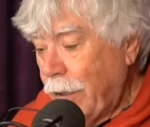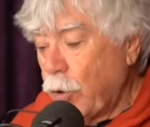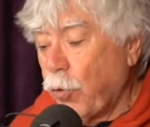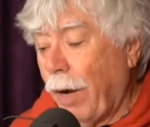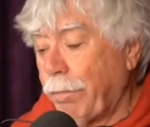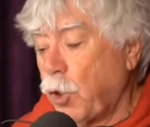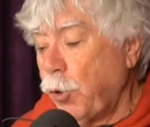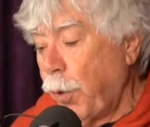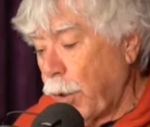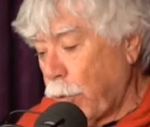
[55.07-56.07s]
Dropped
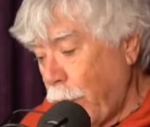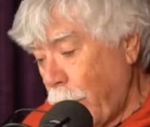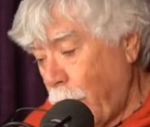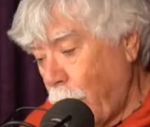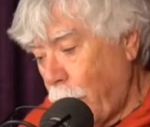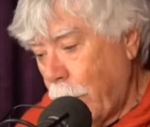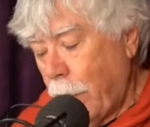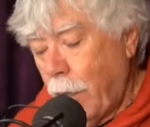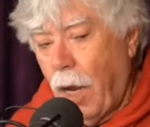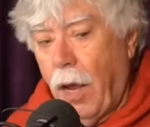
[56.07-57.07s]
2 in a row,
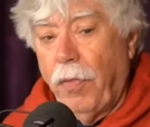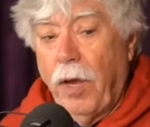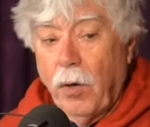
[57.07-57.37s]
and they